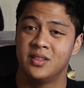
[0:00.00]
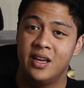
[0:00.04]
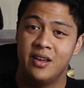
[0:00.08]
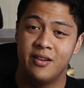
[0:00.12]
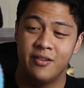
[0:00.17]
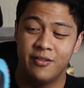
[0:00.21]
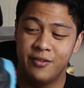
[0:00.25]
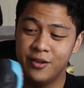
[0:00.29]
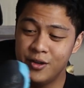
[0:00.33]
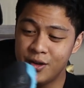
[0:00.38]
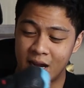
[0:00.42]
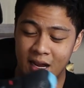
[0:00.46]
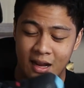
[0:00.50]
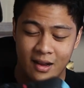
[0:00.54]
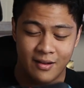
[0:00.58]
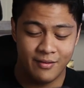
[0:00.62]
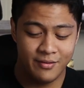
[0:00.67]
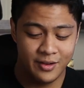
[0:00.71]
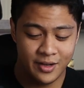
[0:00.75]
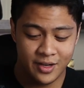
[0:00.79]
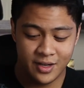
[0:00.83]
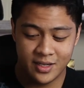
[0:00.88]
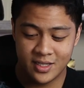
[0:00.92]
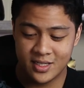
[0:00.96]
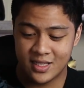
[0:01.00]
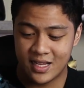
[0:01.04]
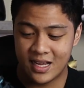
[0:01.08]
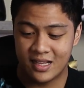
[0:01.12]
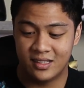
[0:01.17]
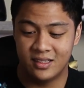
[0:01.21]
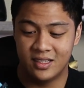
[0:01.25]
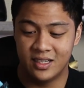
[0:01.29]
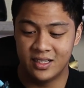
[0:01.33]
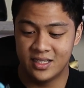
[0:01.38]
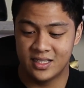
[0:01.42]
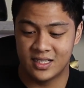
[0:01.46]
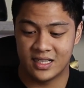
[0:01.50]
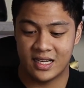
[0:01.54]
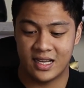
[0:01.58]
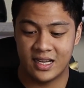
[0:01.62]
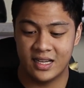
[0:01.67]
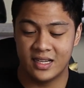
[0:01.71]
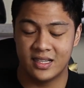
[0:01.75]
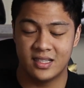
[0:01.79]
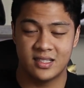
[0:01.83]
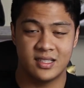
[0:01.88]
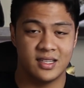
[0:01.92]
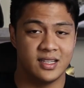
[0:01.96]
if you have your standard
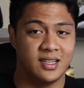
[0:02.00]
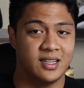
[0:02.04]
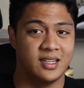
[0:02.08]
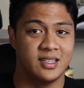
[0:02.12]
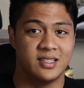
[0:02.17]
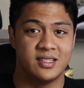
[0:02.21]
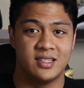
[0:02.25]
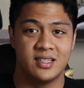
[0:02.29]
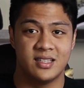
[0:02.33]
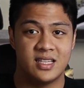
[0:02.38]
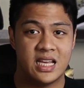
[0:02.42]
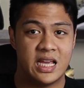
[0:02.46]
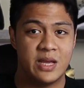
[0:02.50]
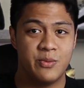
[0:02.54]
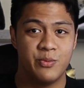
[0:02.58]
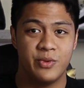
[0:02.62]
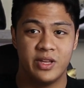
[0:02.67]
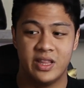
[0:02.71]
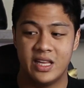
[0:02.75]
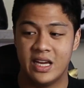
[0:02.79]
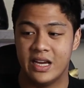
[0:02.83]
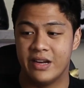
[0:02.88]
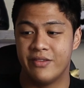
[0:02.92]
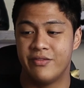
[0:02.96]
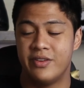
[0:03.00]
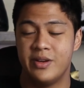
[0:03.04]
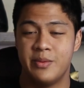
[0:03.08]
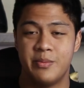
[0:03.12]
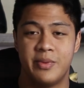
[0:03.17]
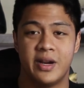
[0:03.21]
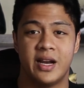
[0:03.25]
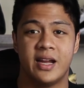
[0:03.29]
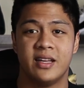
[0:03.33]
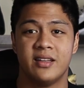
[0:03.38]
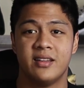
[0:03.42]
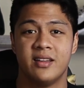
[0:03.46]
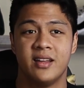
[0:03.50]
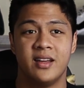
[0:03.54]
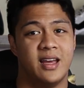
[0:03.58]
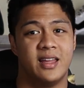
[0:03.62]
size and it's the same with every brand,